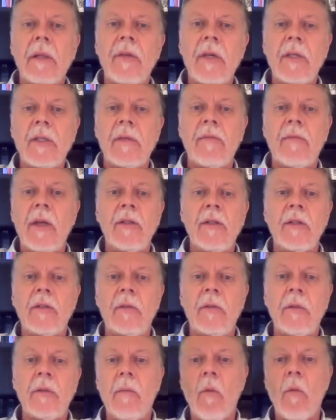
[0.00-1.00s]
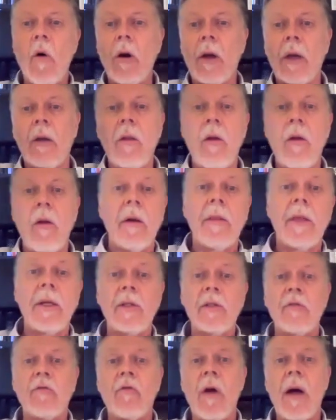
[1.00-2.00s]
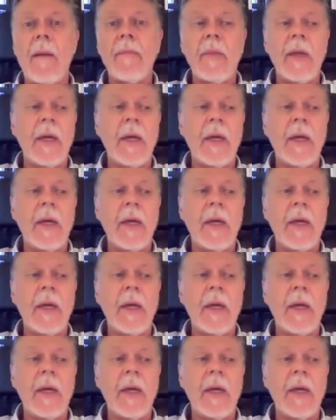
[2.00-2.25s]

as if they're walking along and they just dropped